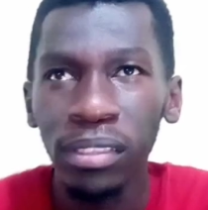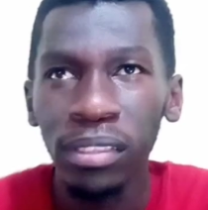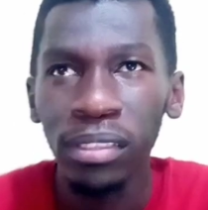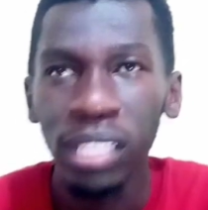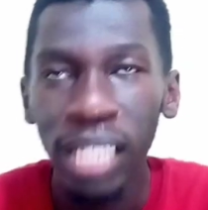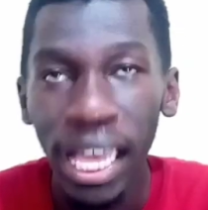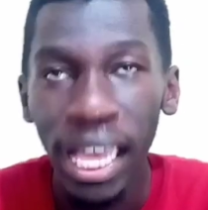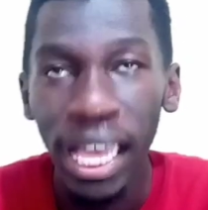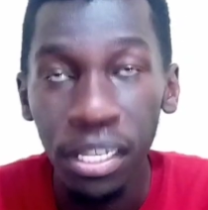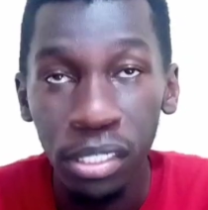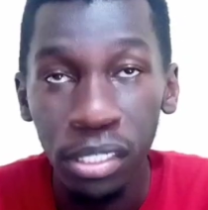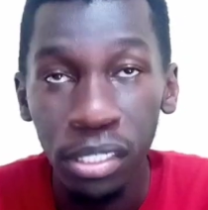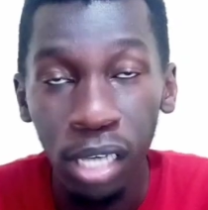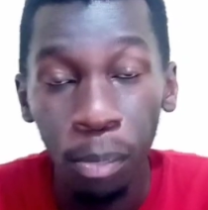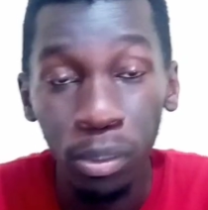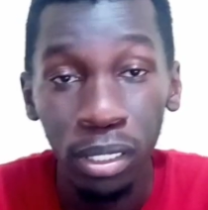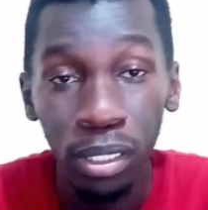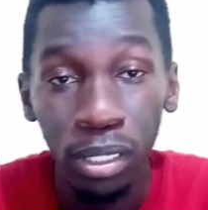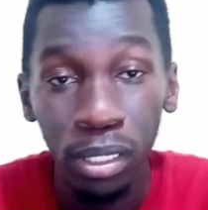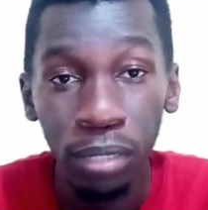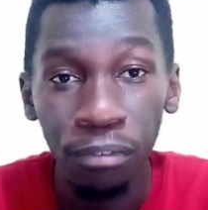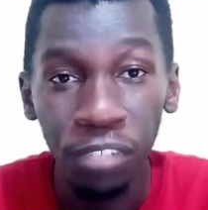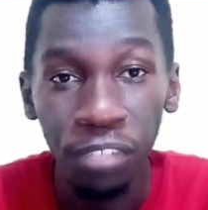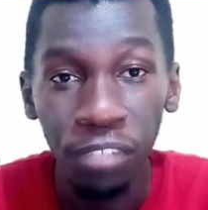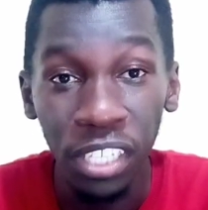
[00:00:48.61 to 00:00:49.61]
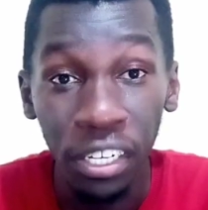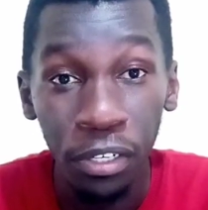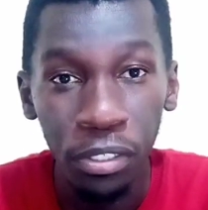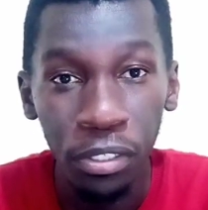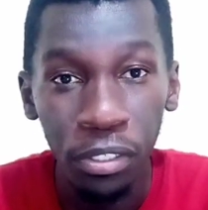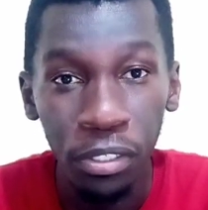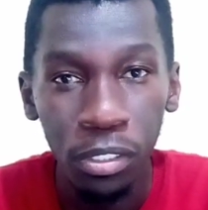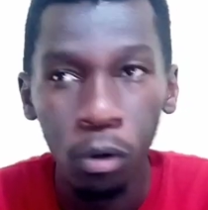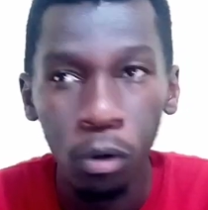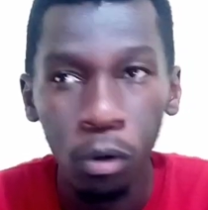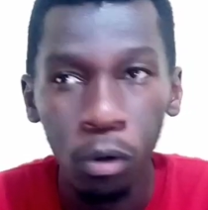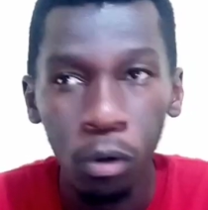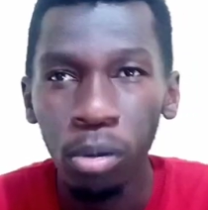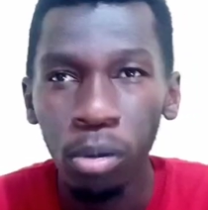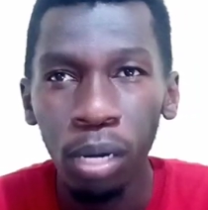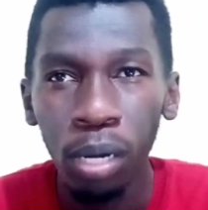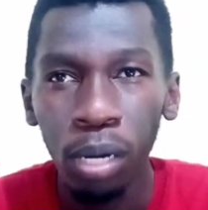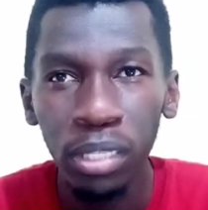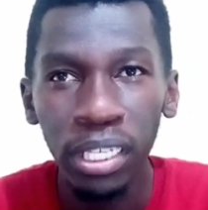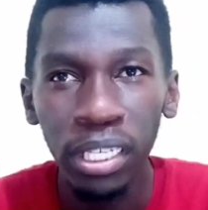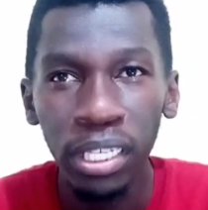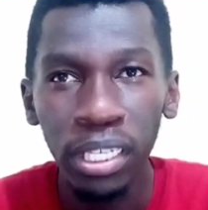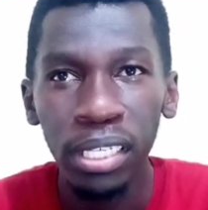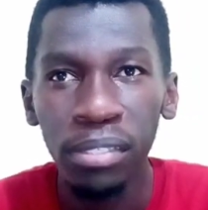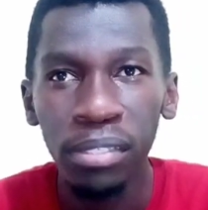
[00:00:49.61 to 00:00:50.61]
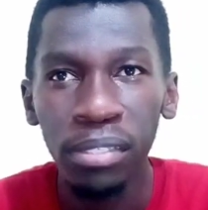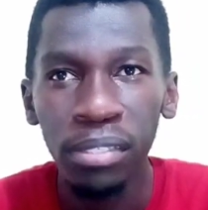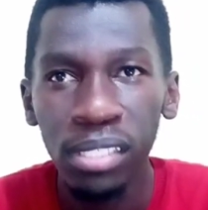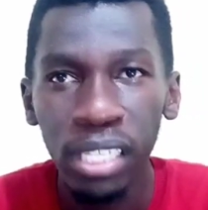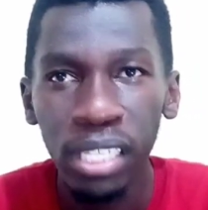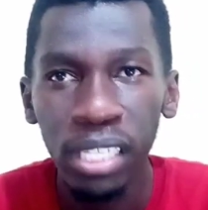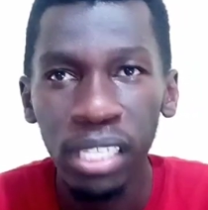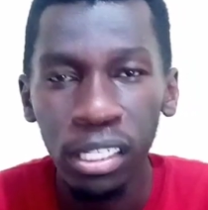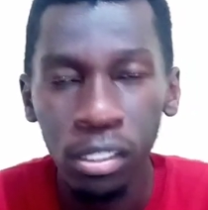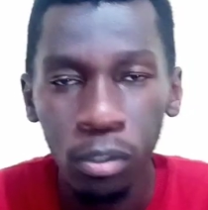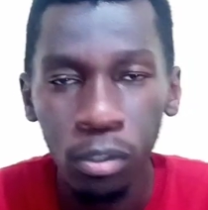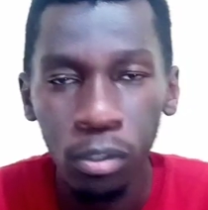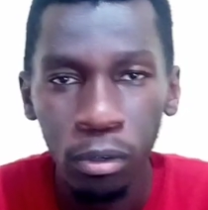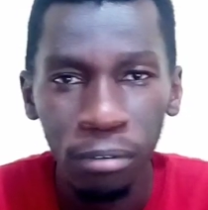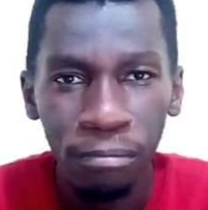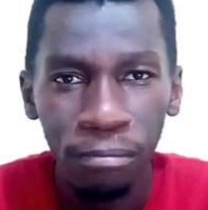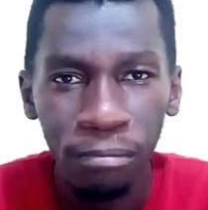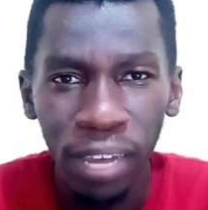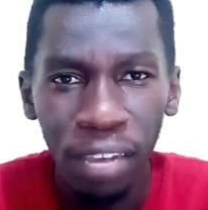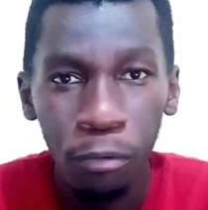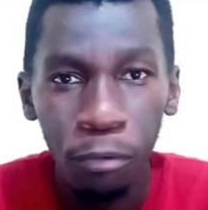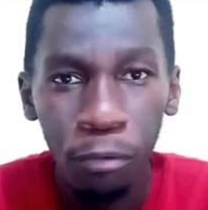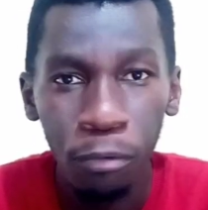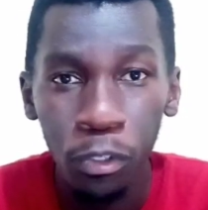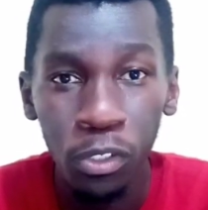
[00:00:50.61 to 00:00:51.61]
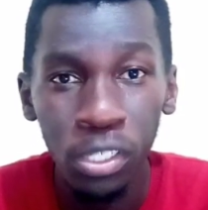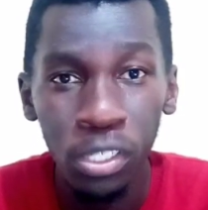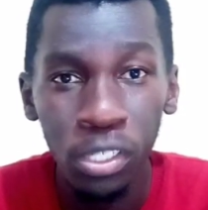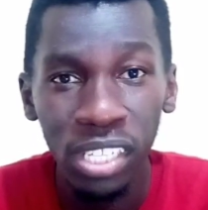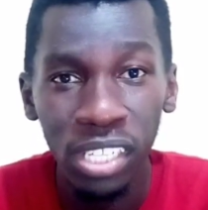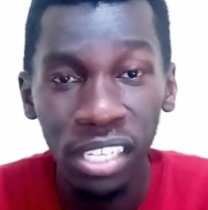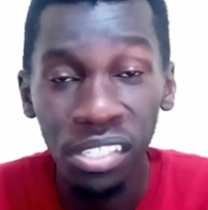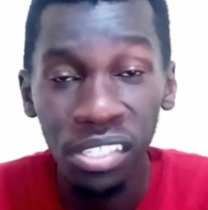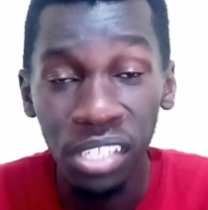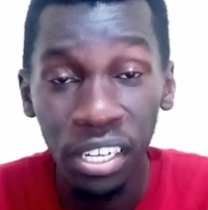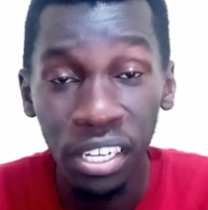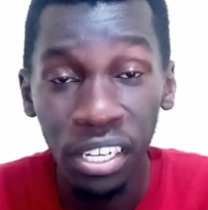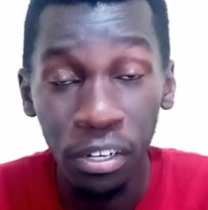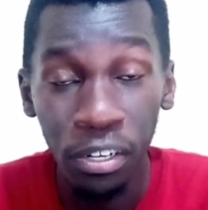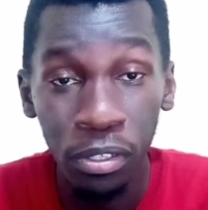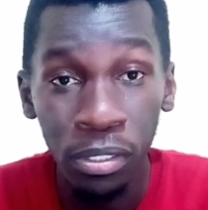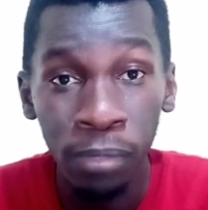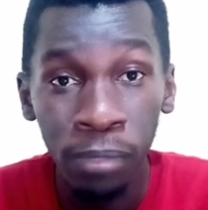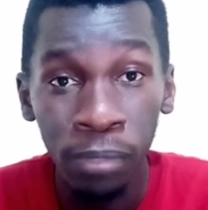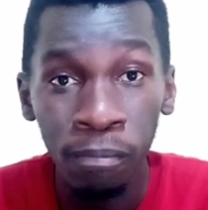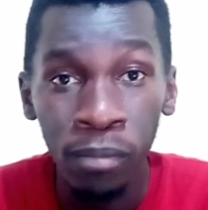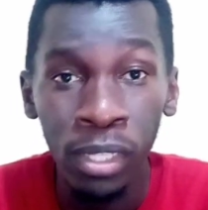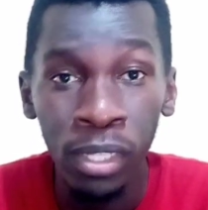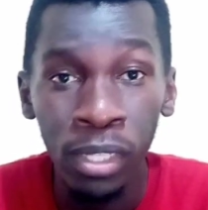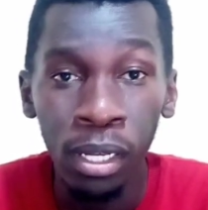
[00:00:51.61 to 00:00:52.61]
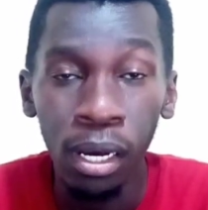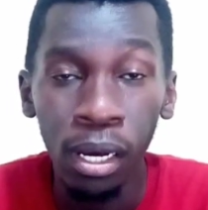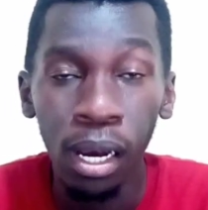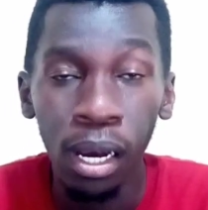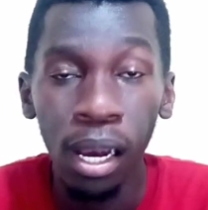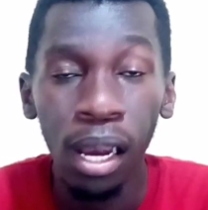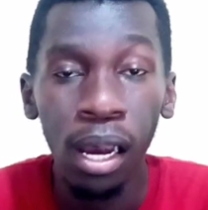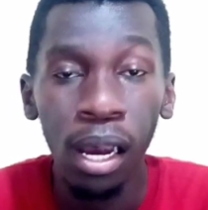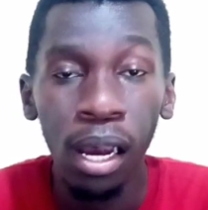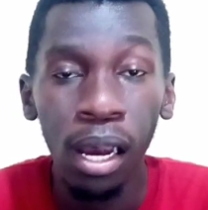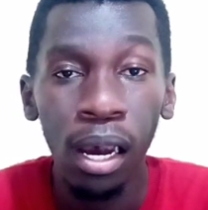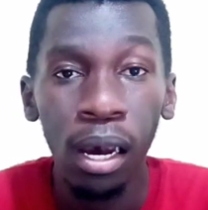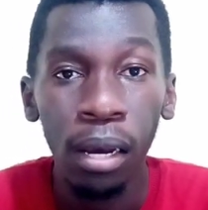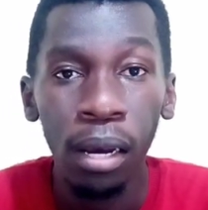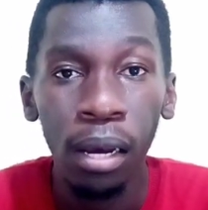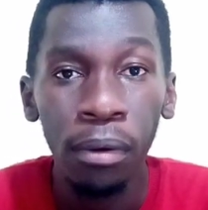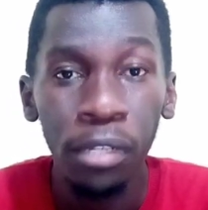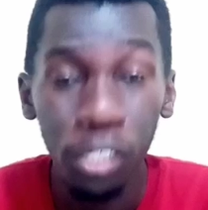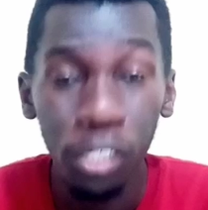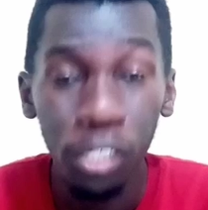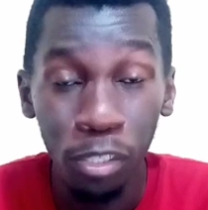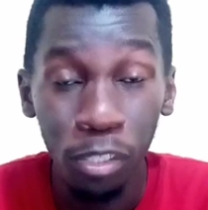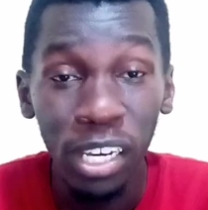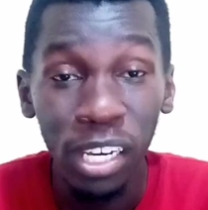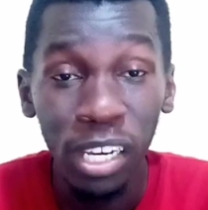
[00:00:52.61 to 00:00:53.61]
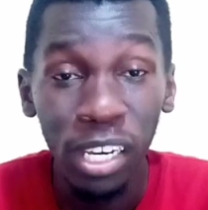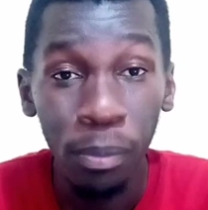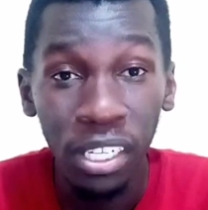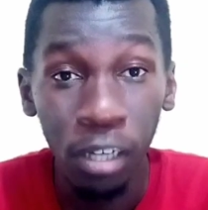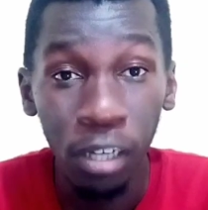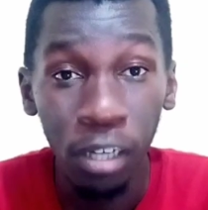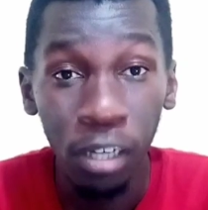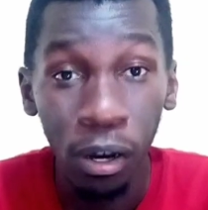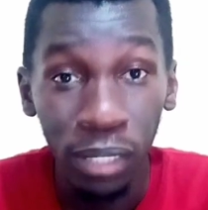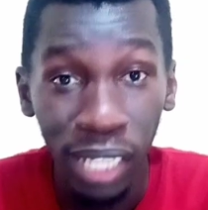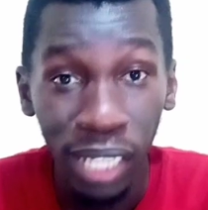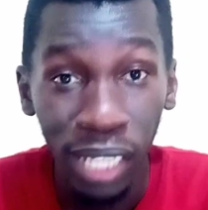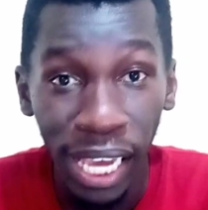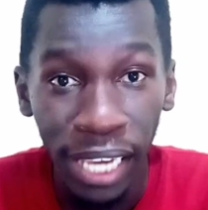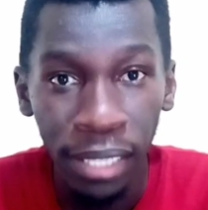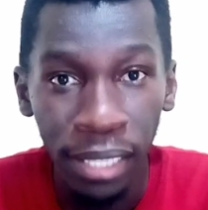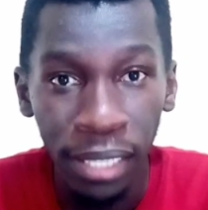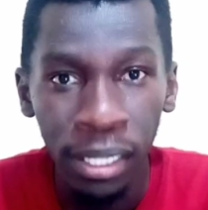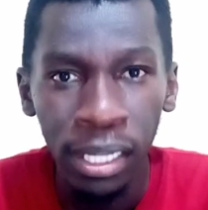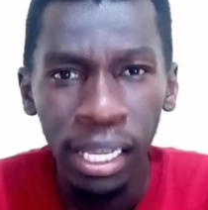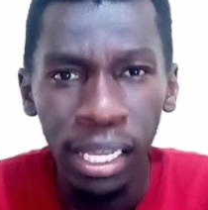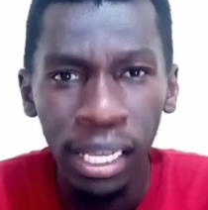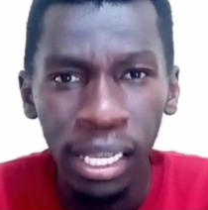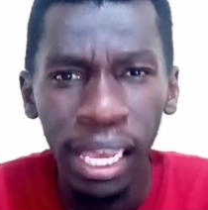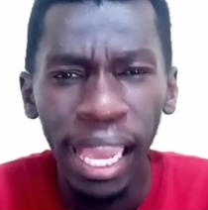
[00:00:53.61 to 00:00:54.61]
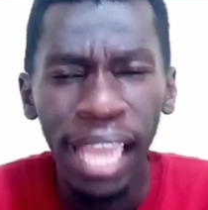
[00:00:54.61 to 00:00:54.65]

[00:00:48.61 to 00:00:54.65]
the last couple of years, probably six or five or six years uh, to make money online.